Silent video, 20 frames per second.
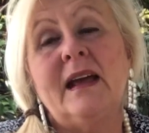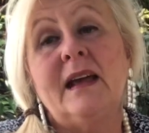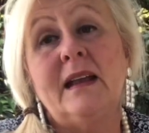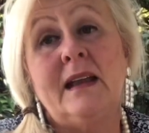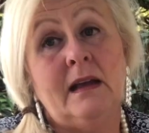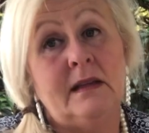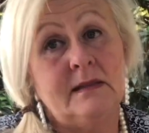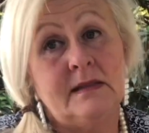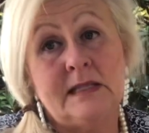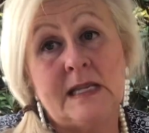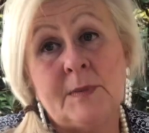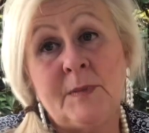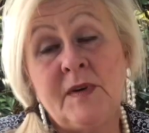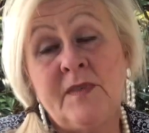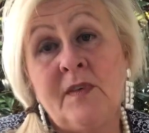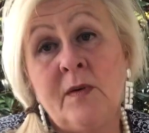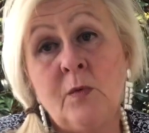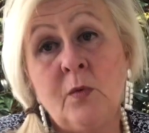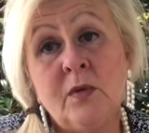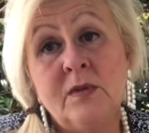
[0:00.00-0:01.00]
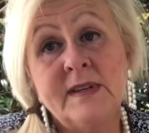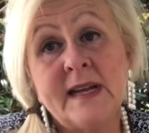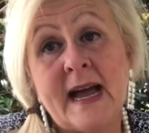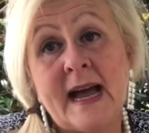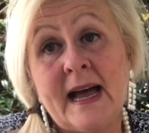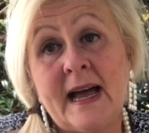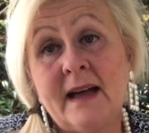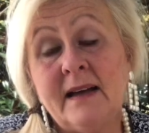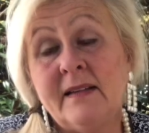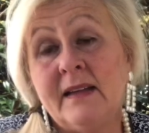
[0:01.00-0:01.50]
Now, some of them will
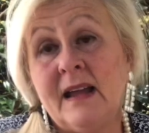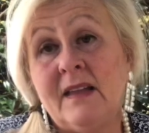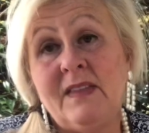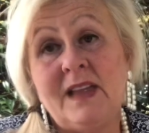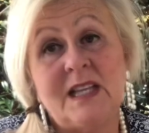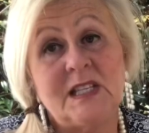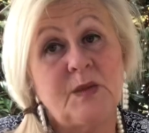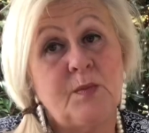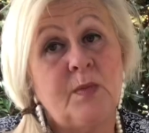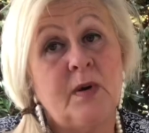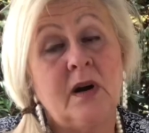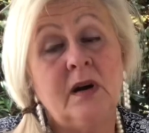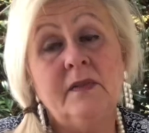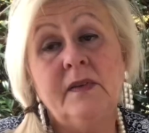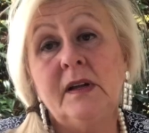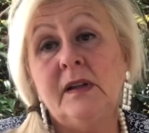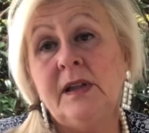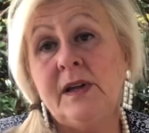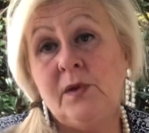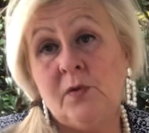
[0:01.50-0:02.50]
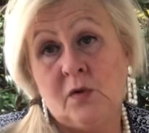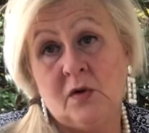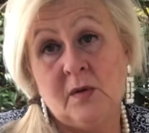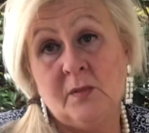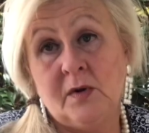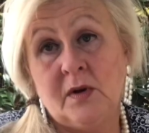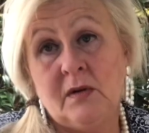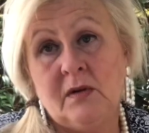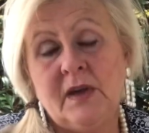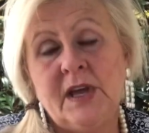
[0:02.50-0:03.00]
die, and that's perfectly
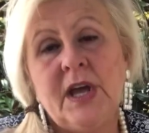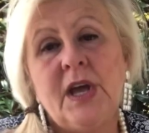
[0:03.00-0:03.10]
normal.